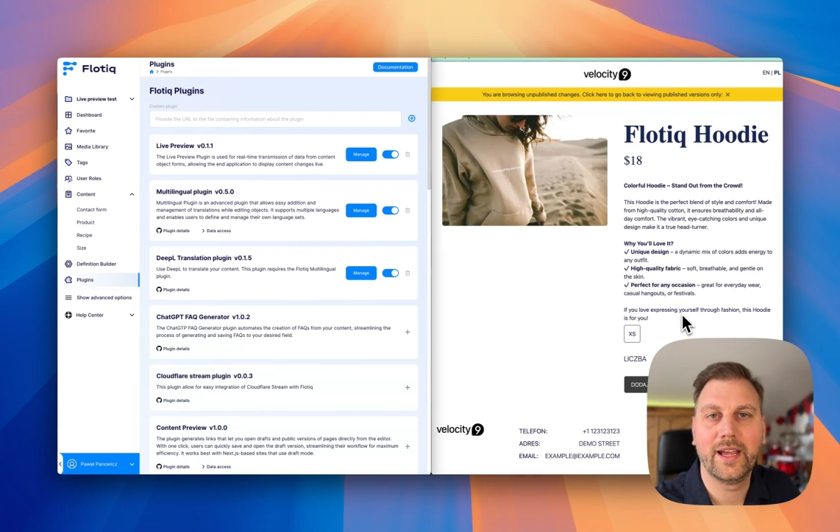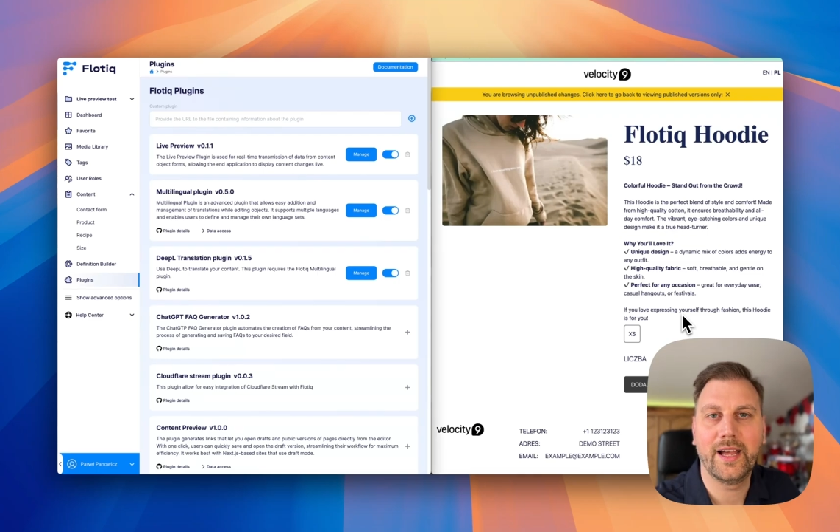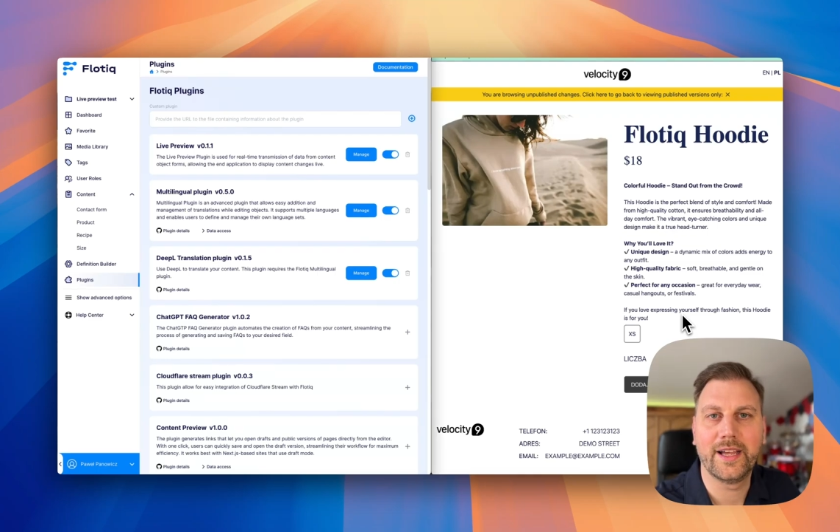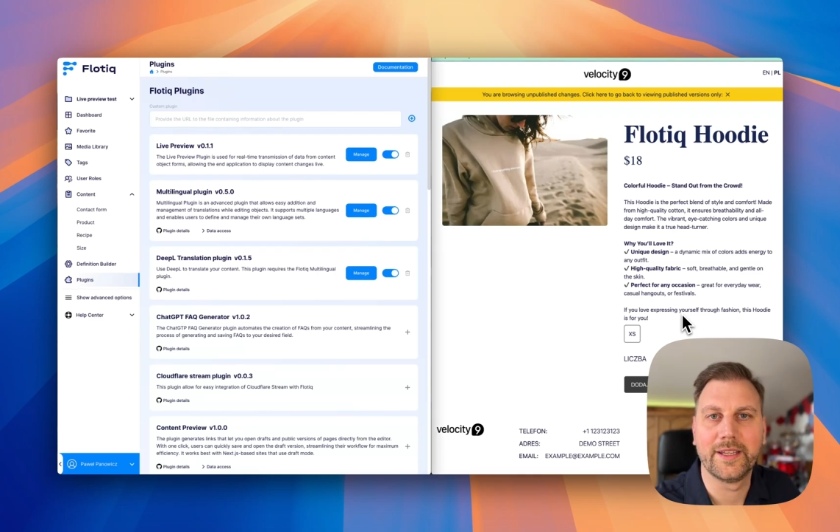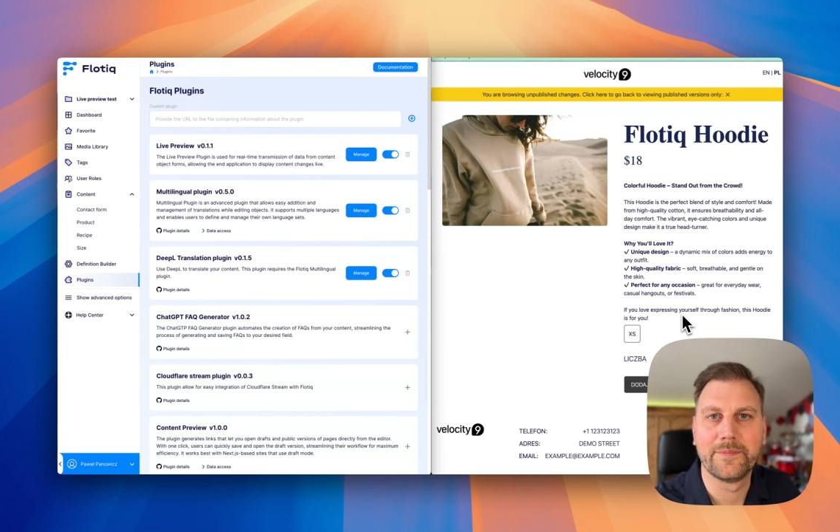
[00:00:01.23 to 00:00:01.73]

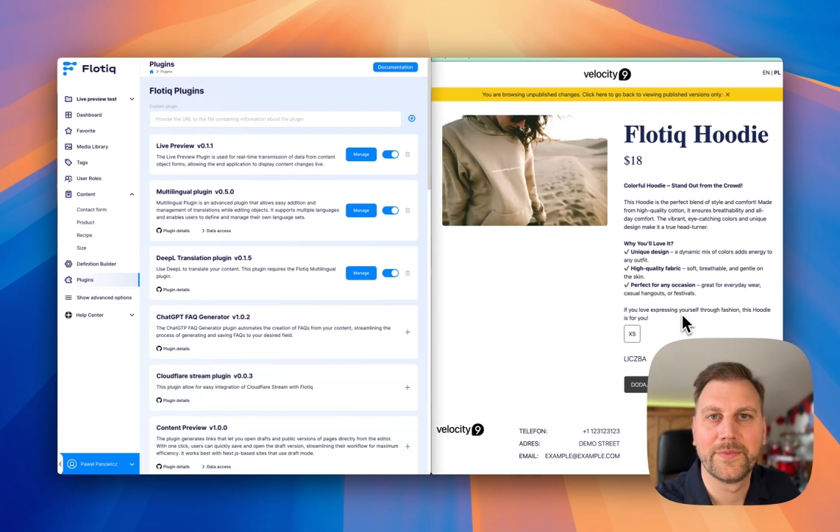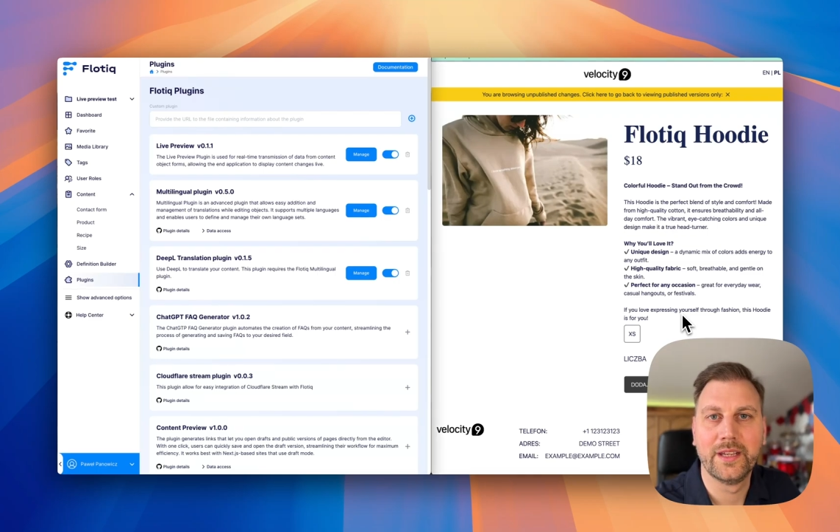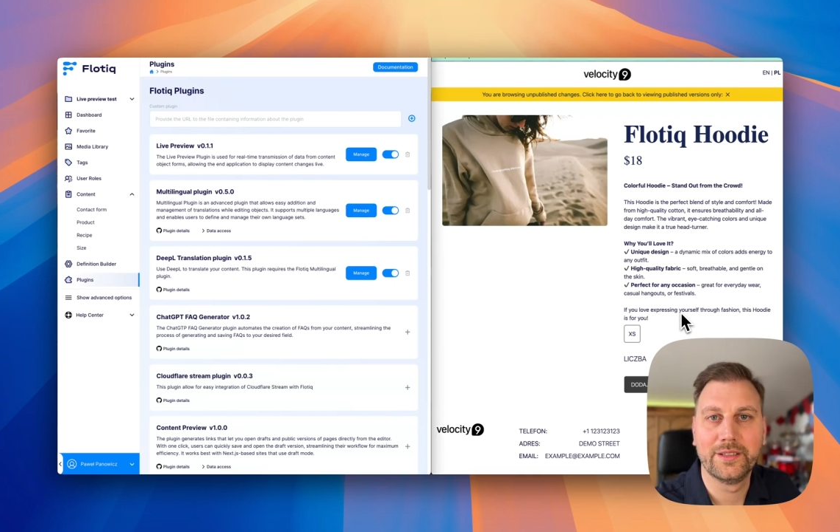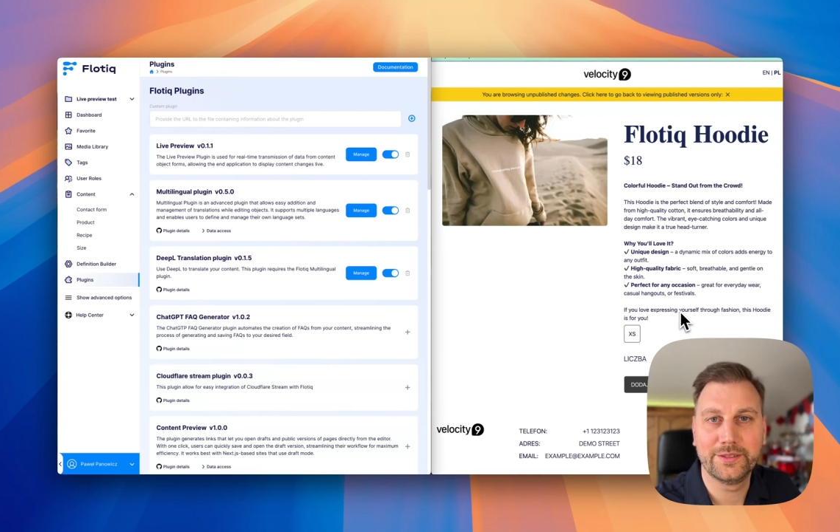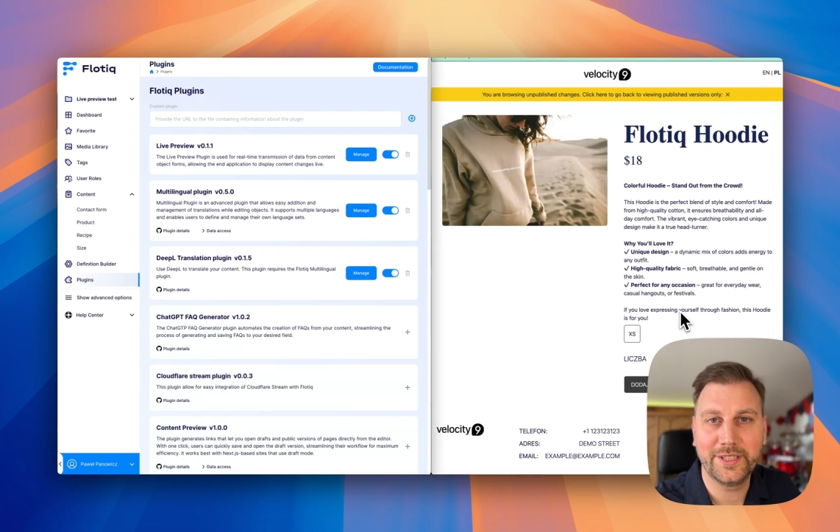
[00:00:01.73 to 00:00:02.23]
Hi,
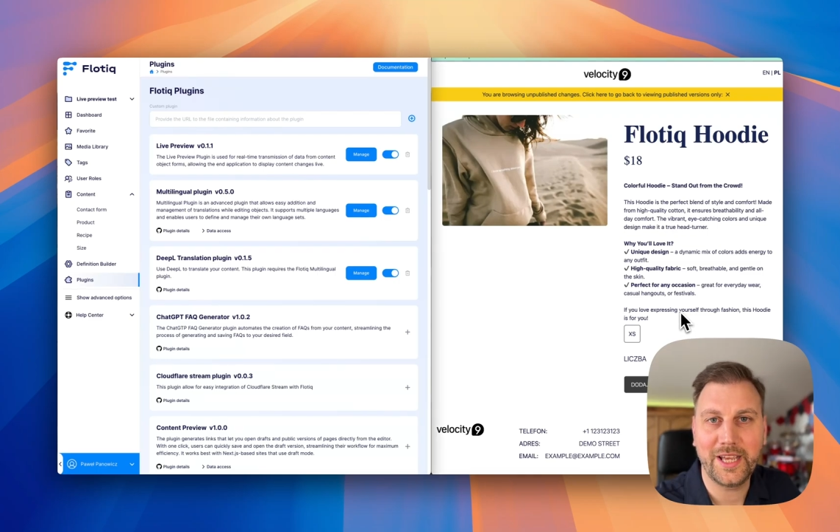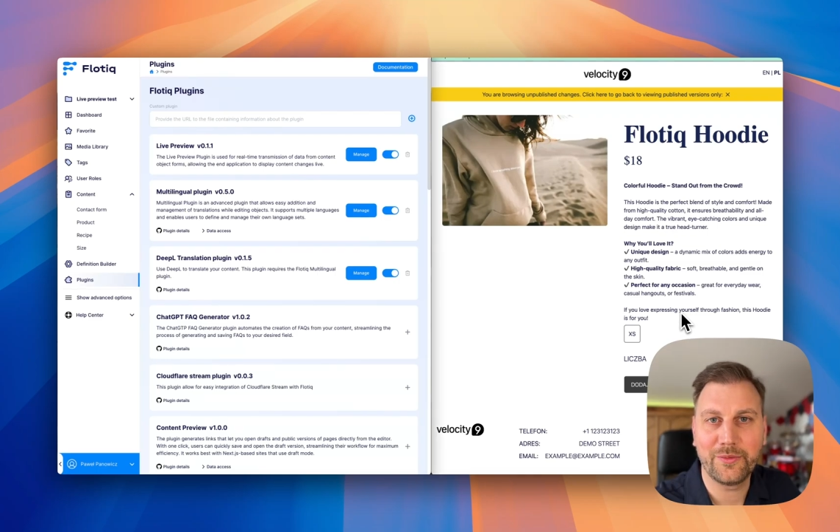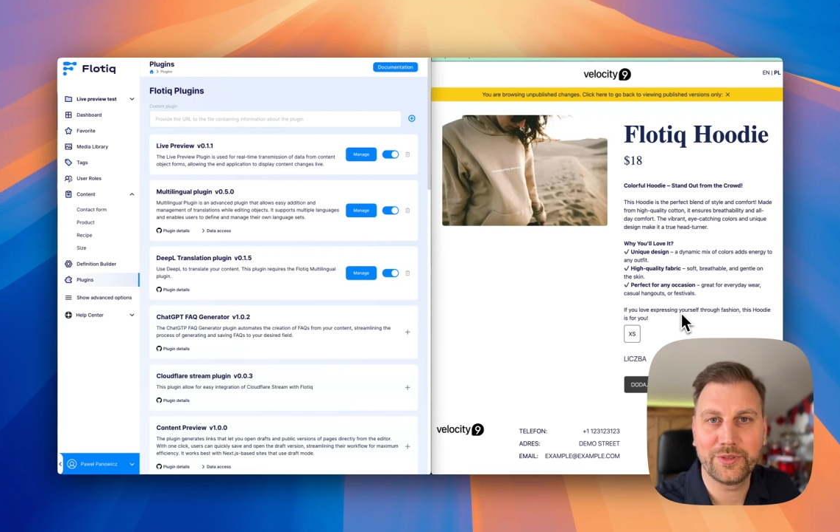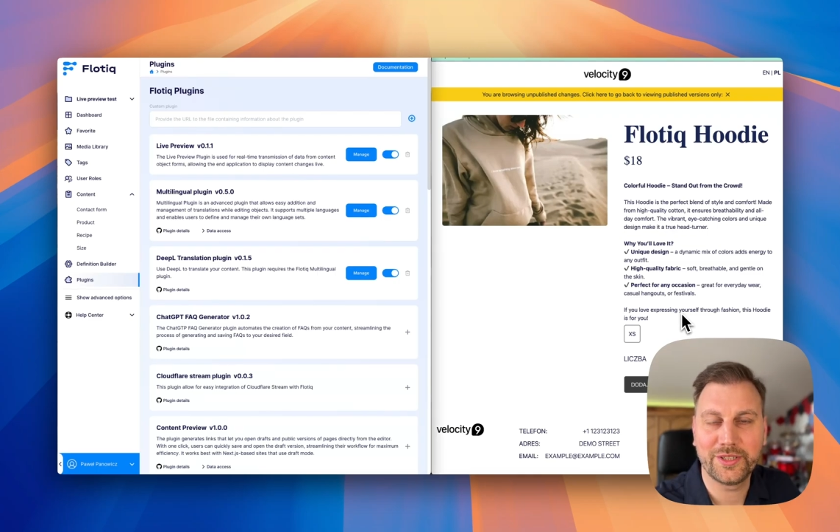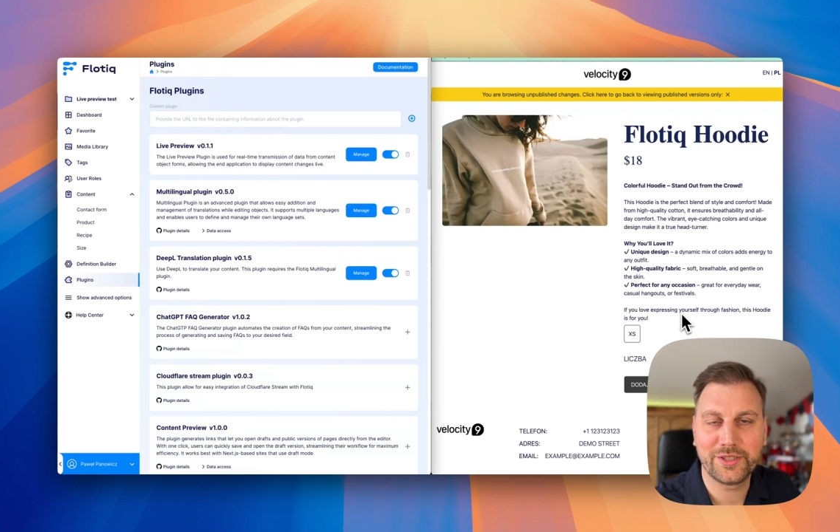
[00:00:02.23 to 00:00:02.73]
today I
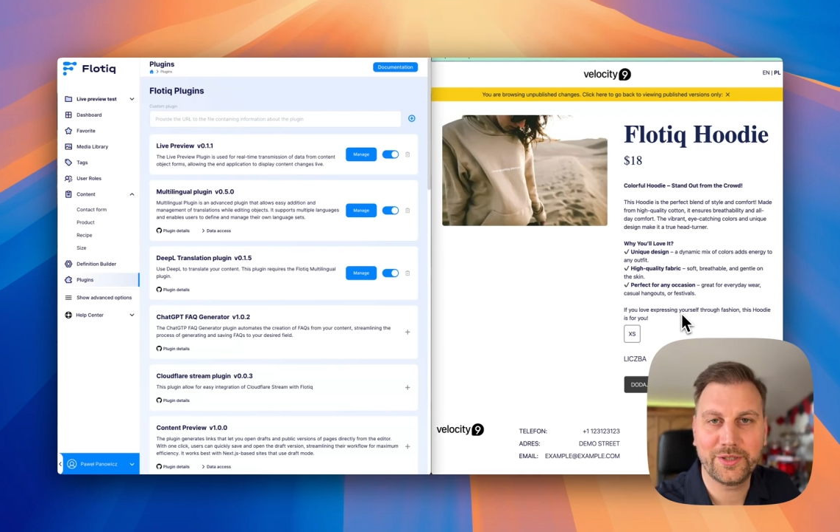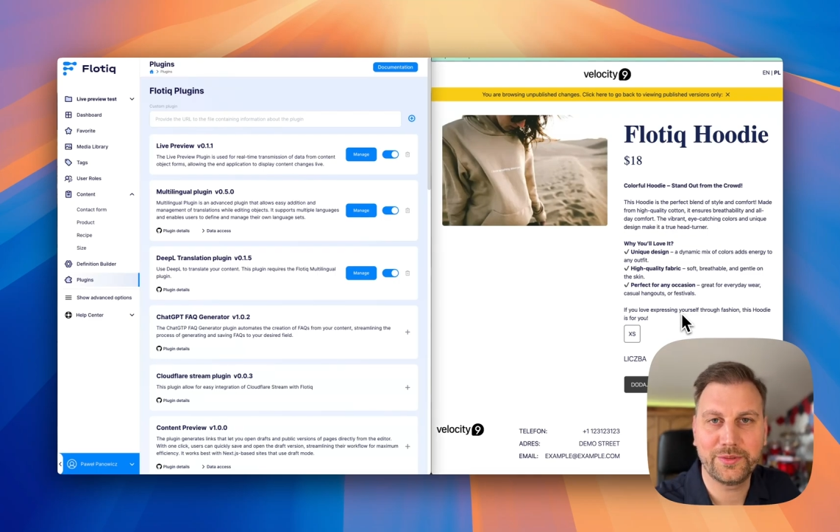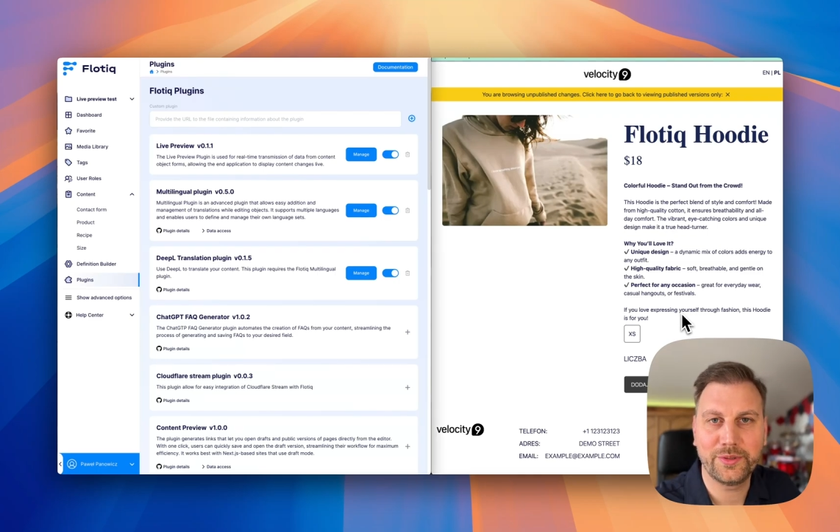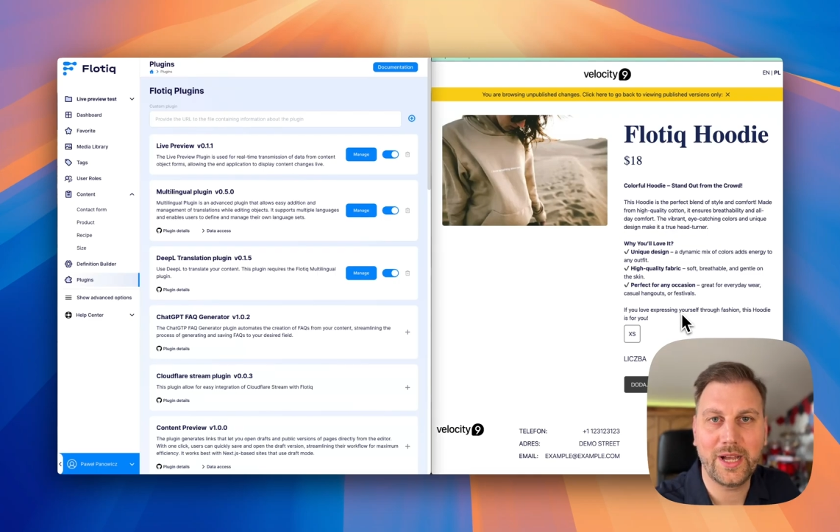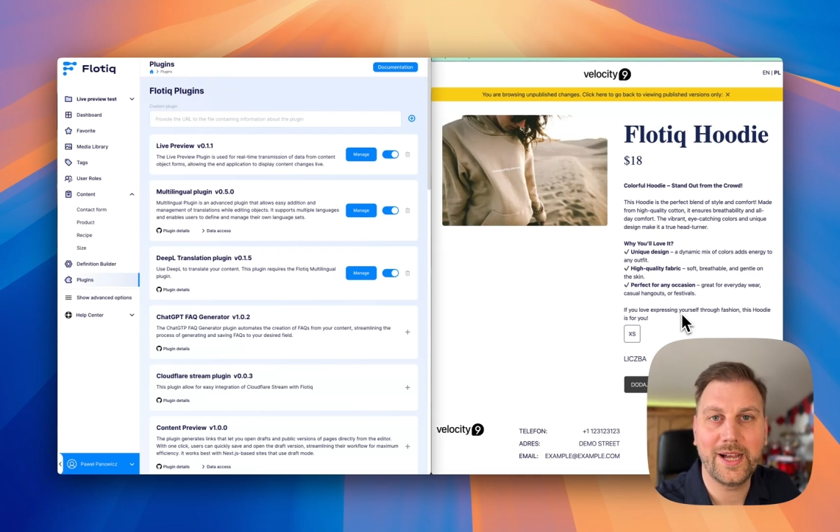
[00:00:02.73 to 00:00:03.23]
want to show
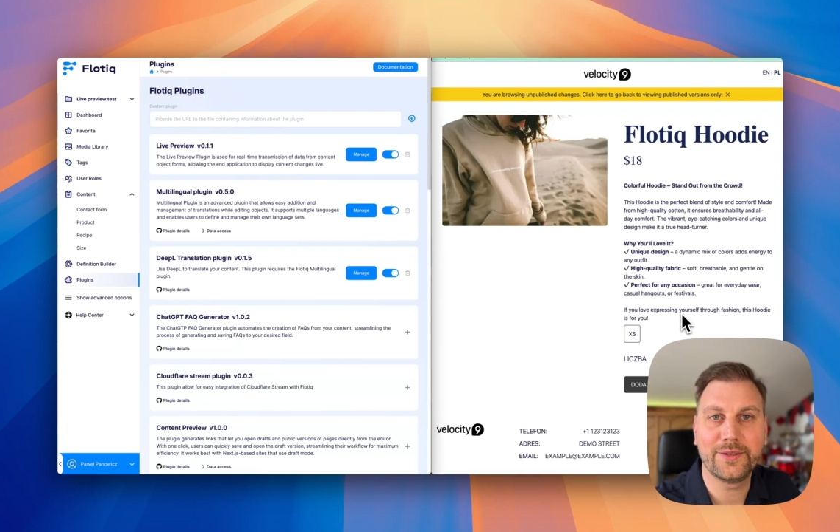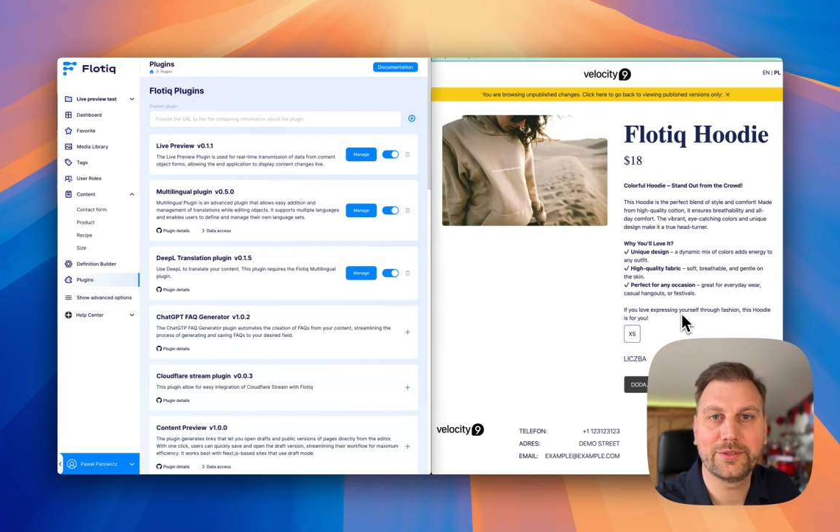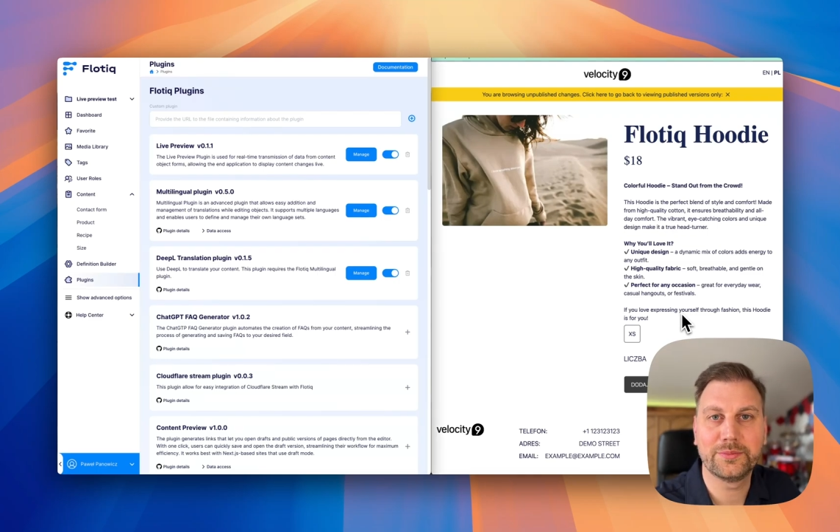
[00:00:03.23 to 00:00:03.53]
you how to